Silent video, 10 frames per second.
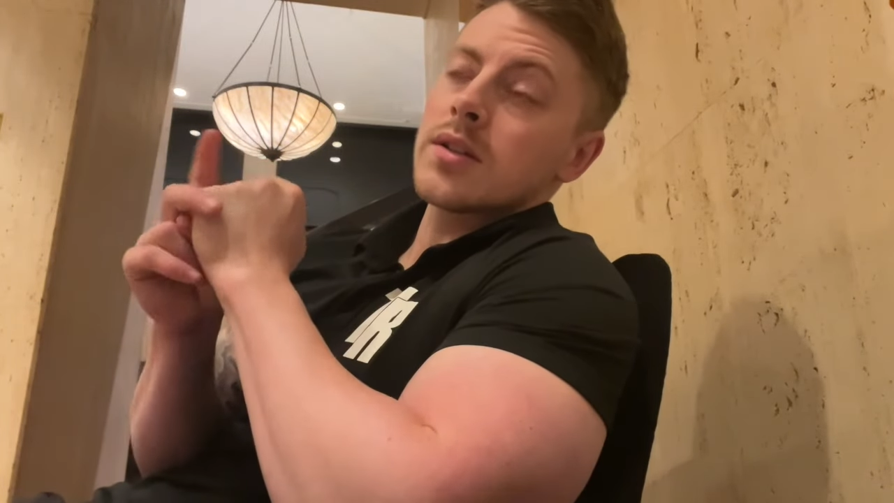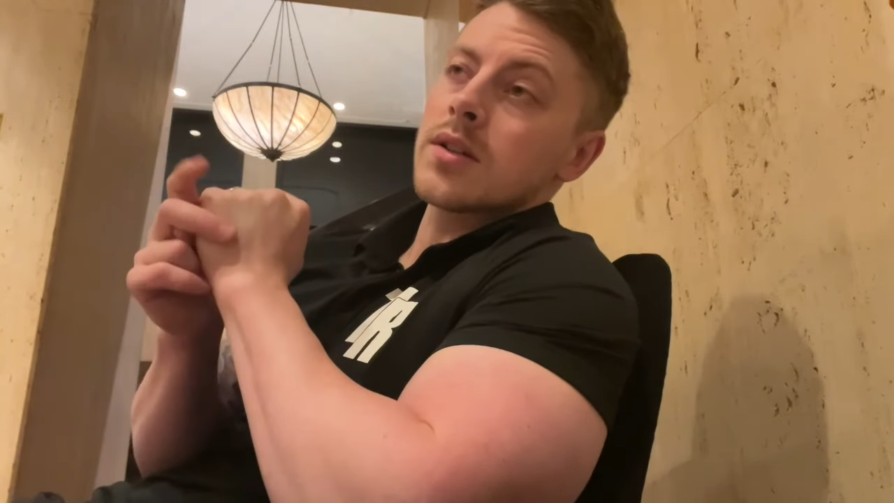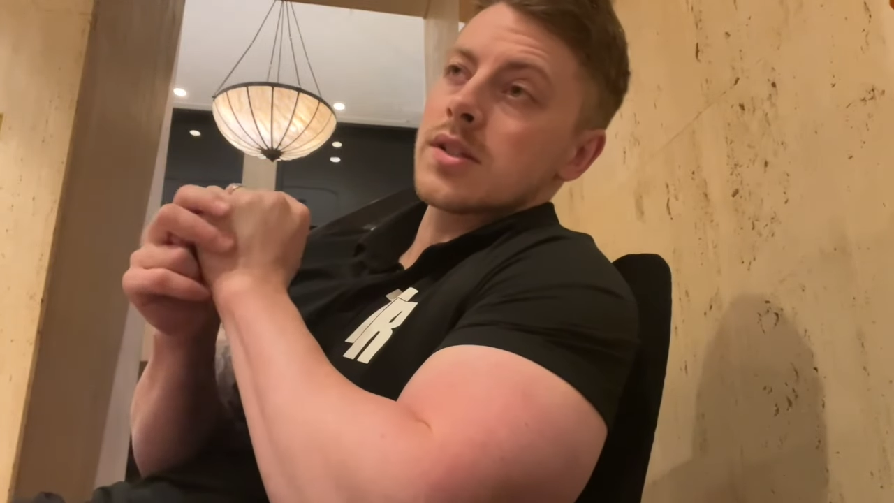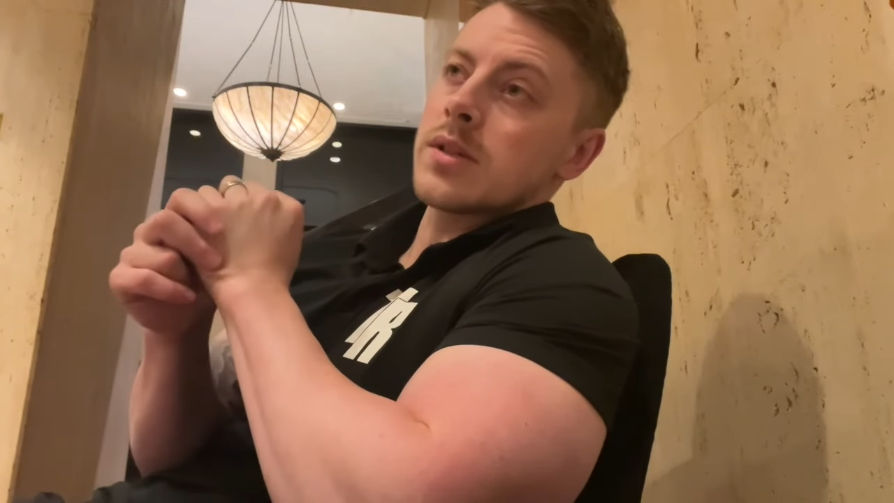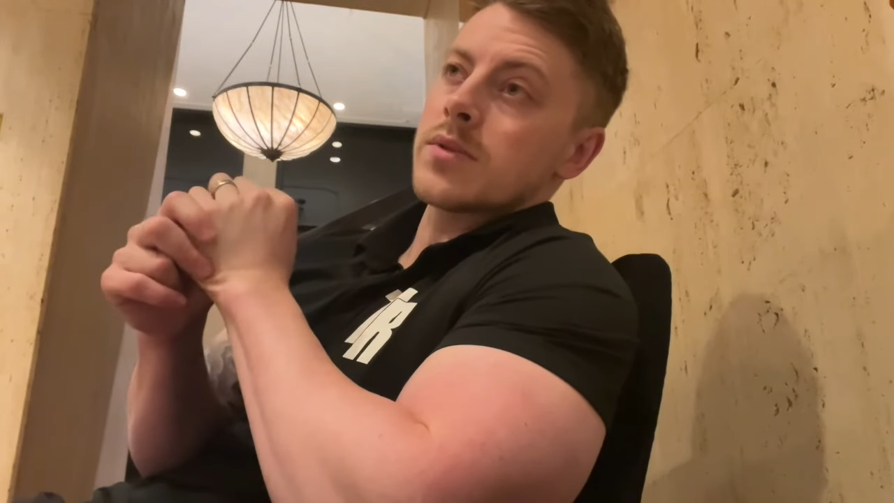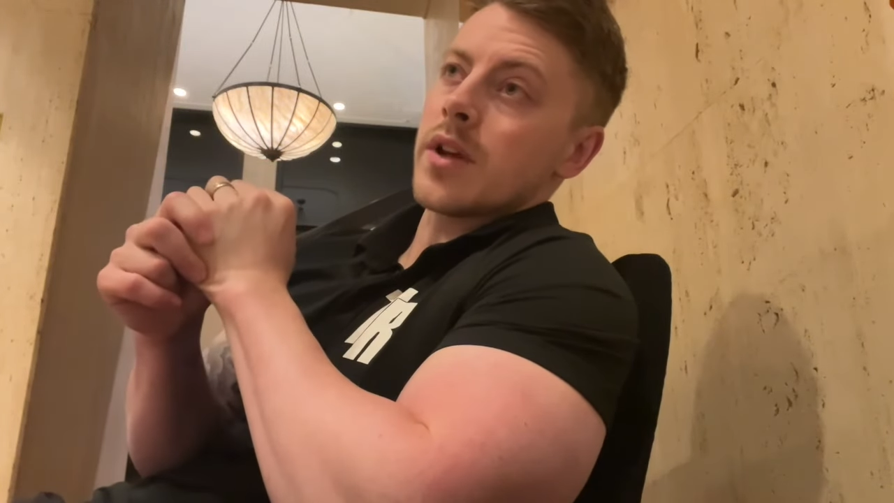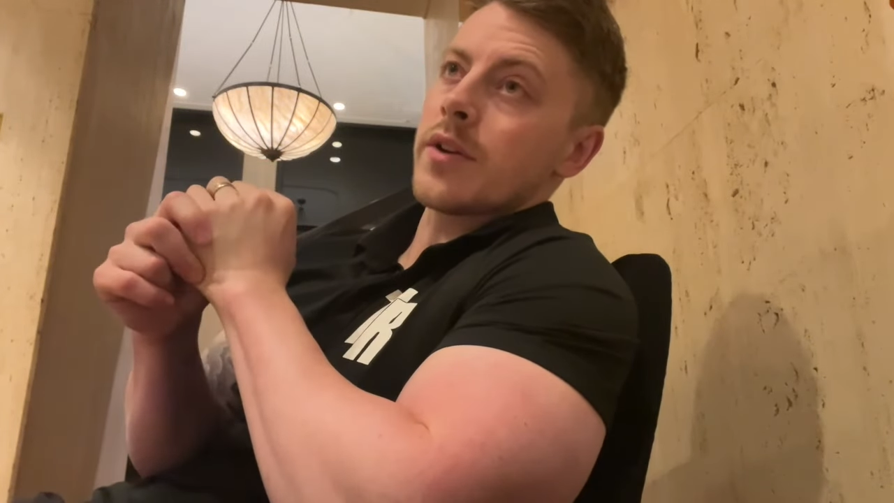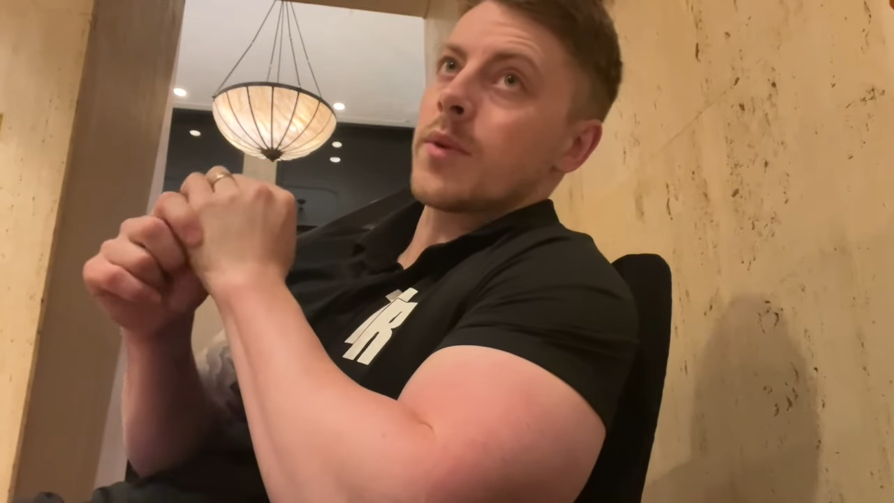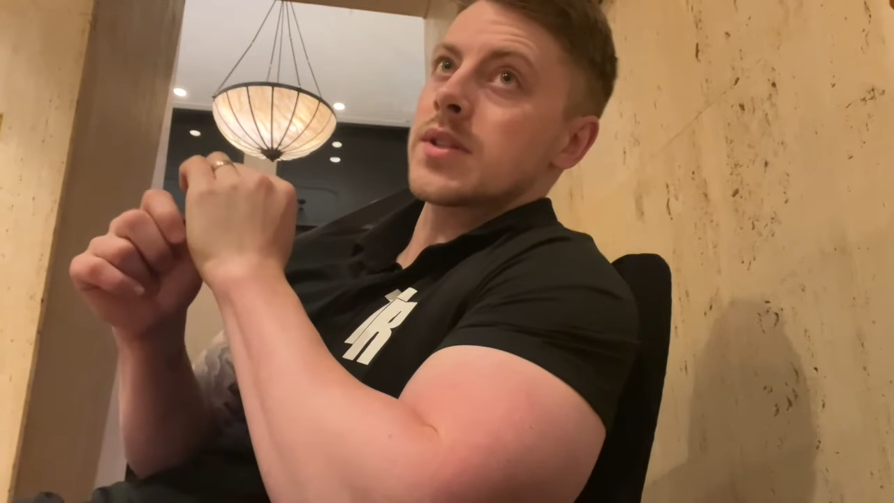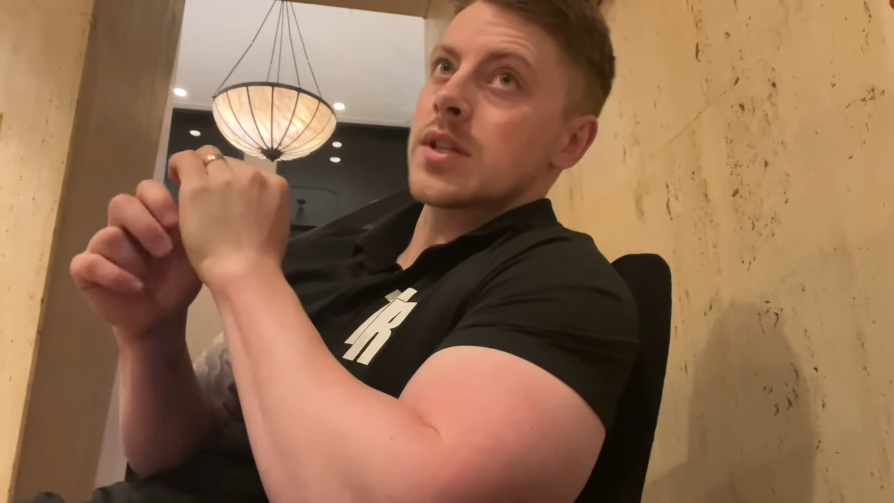because he was under
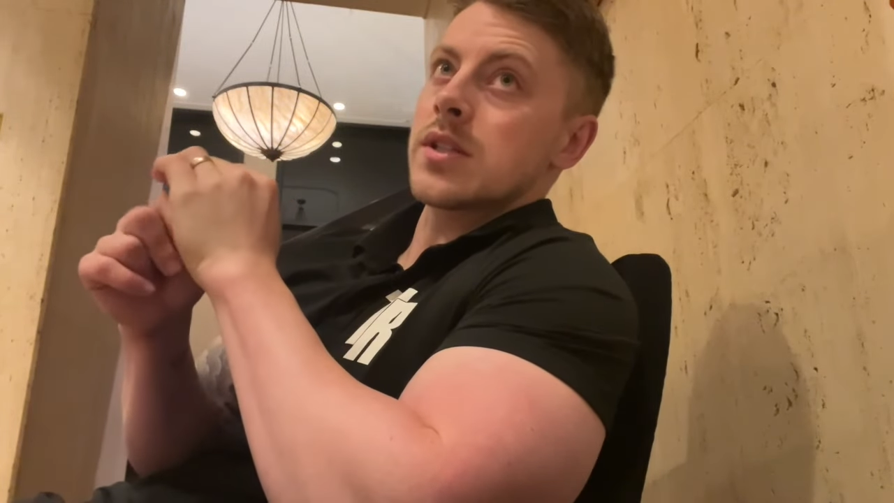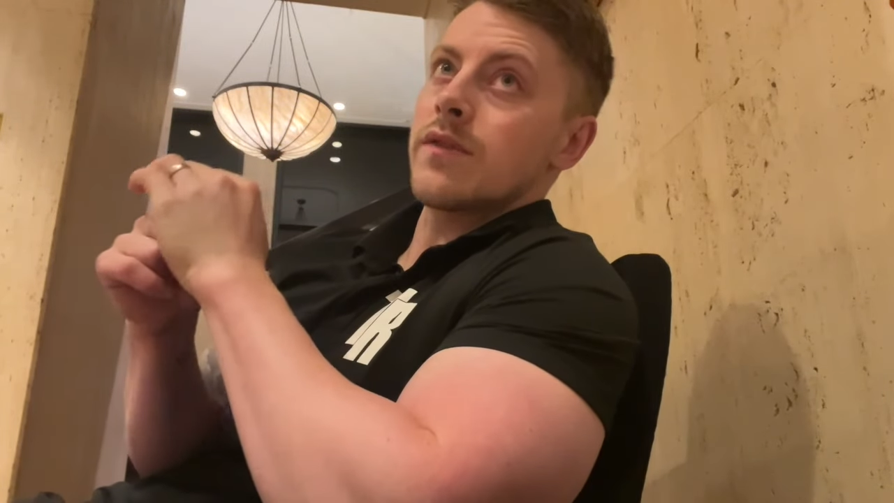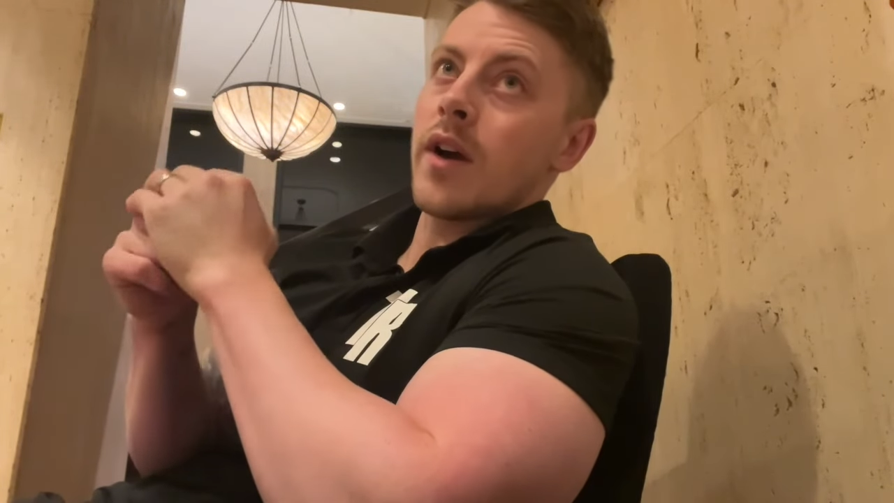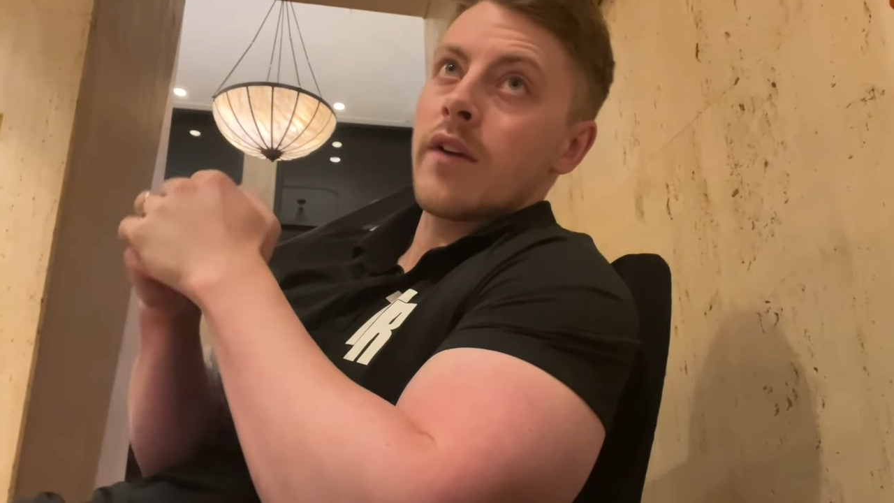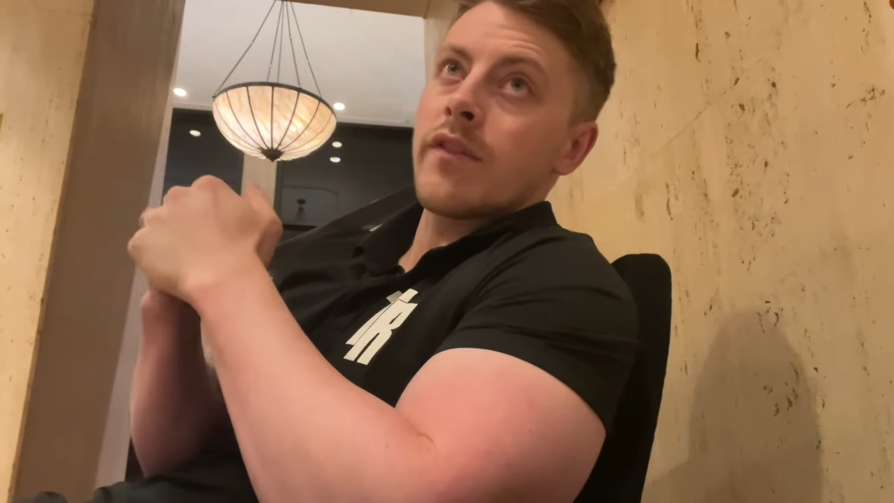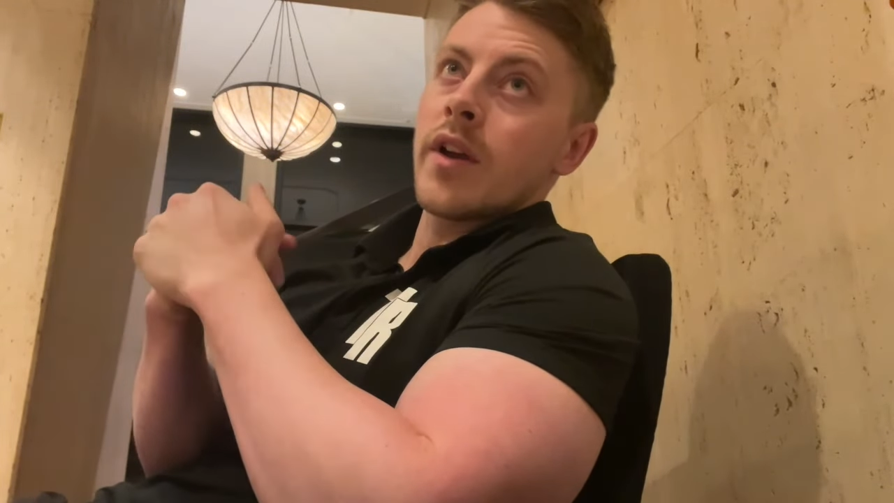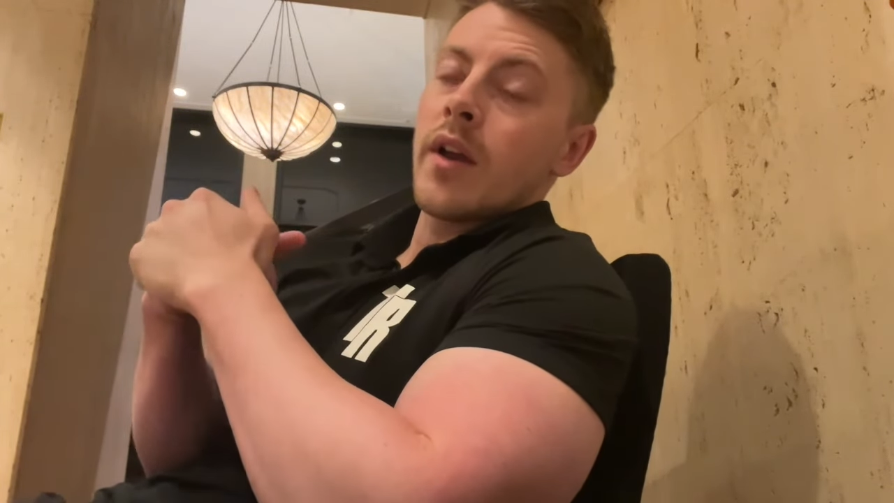165,